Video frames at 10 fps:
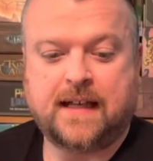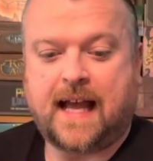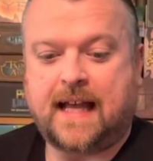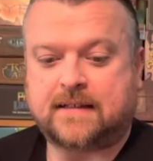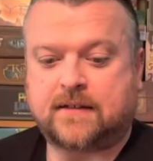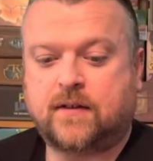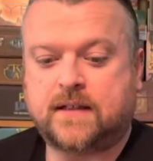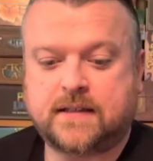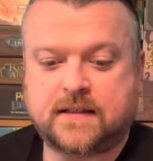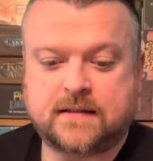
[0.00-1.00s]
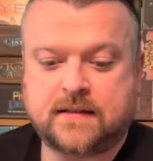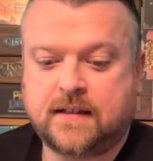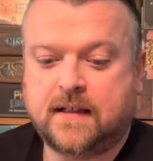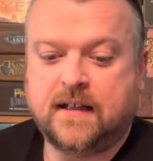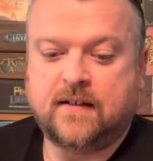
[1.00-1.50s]
asking questions,
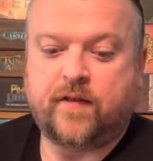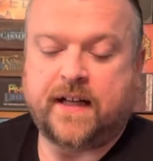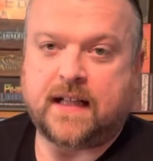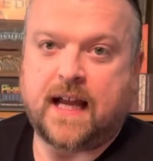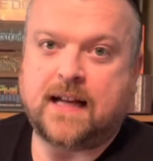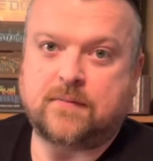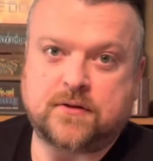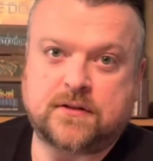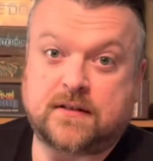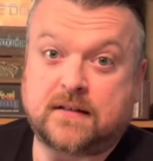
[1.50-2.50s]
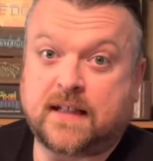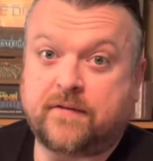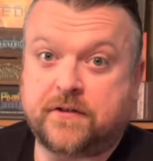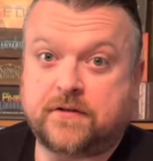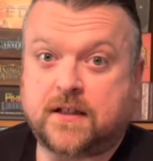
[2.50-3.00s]
feeding the animals so they'll
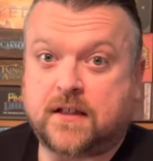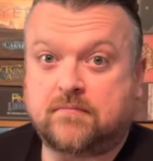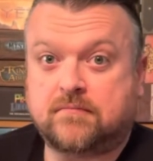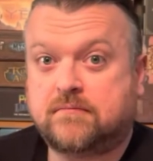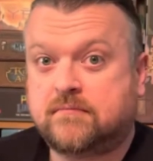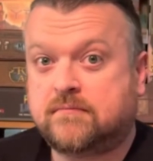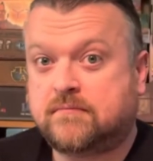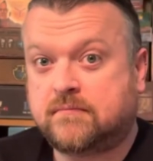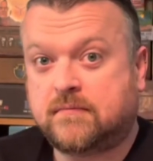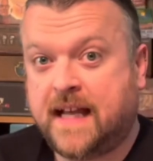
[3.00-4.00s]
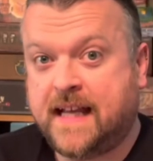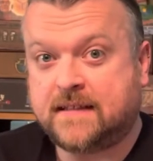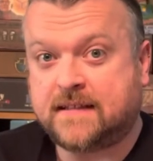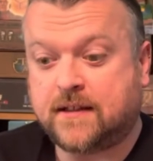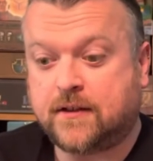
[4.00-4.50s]
give you some
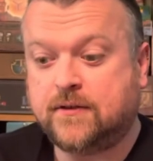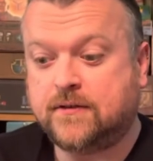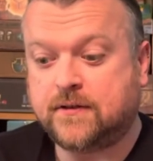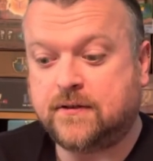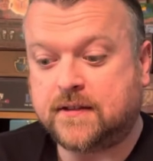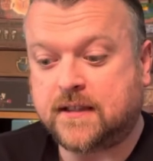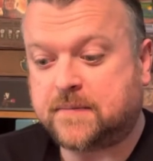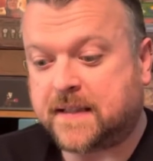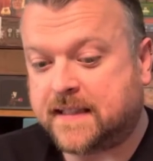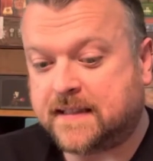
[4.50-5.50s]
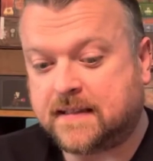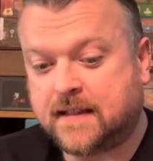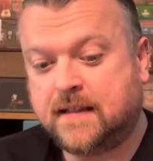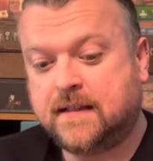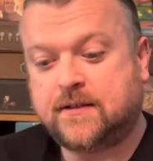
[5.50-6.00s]
hints, clues to who the suspect is,
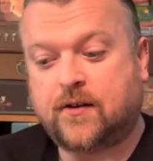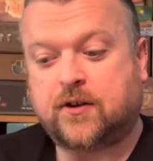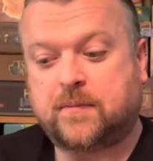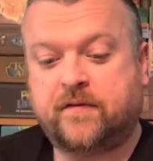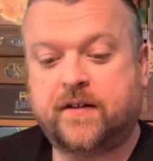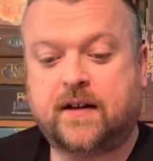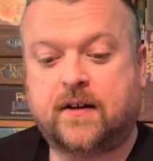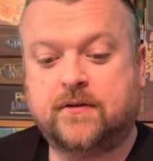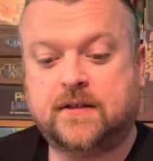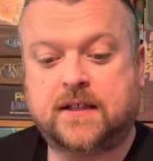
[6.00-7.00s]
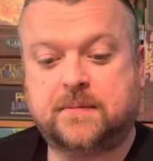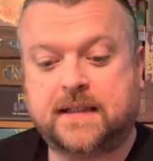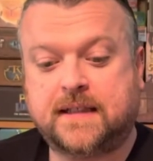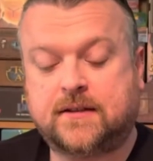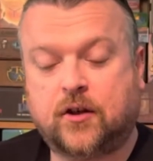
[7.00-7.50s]
to ultimately figure out who the
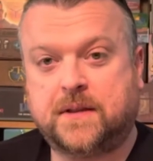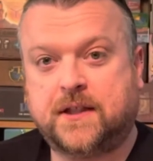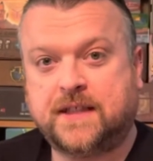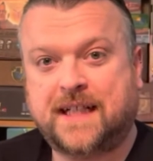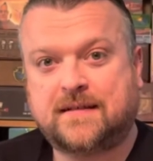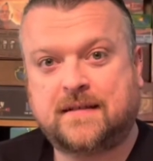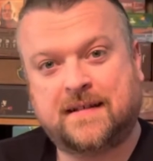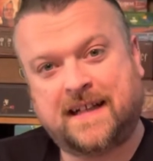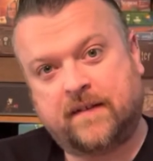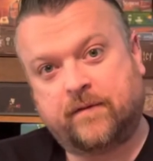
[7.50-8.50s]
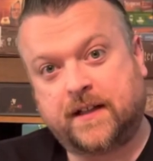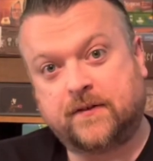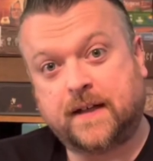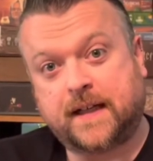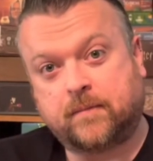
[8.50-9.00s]
suspect is to open their chest and find
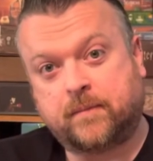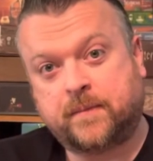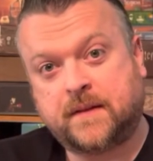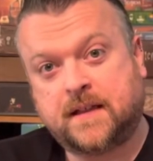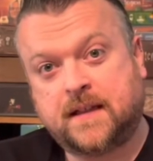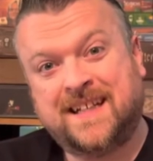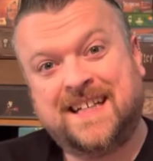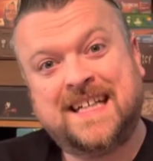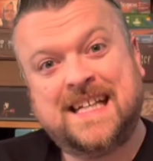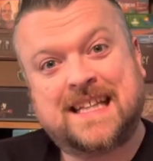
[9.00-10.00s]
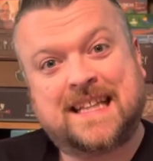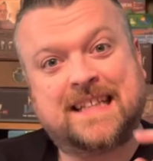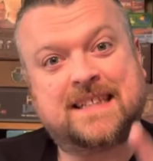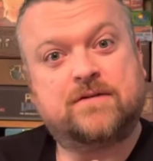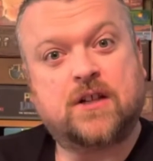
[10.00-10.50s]
the ring.
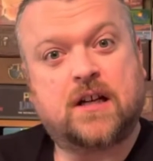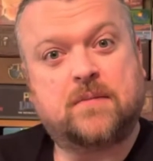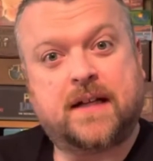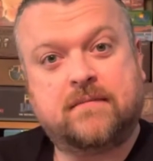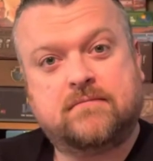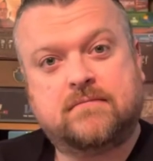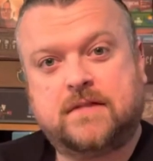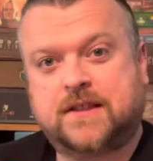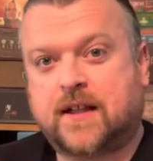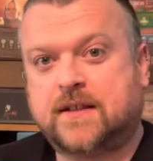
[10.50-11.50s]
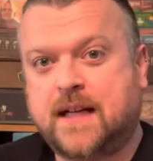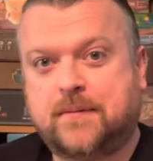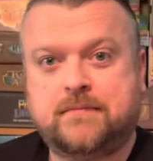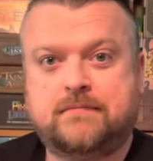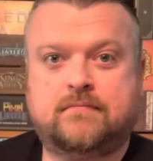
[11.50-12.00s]
That's enough talking about it. Let's go on the
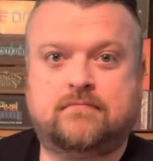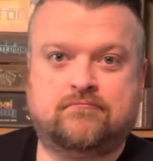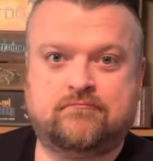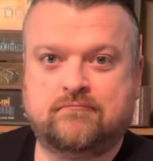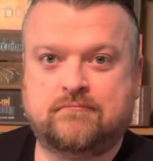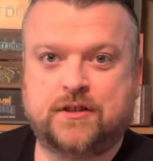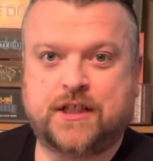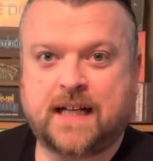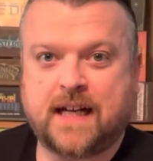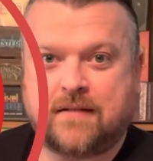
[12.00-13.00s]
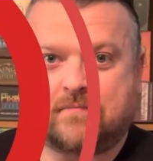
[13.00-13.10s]
table. Check it out.